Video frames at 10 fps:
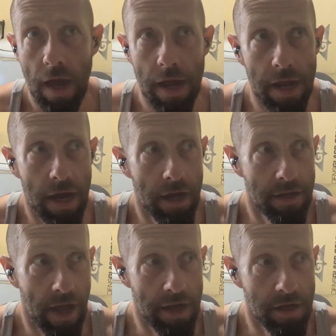And
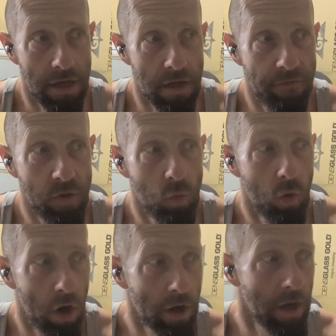like, if you
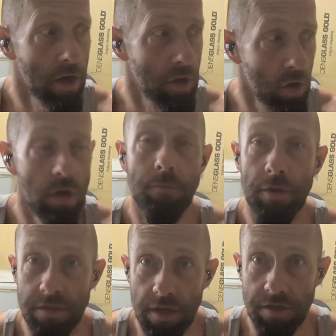want a good
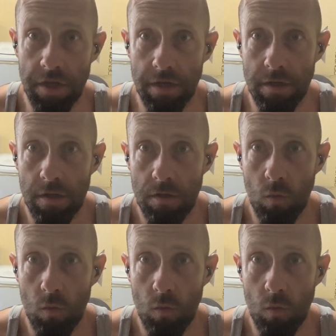position,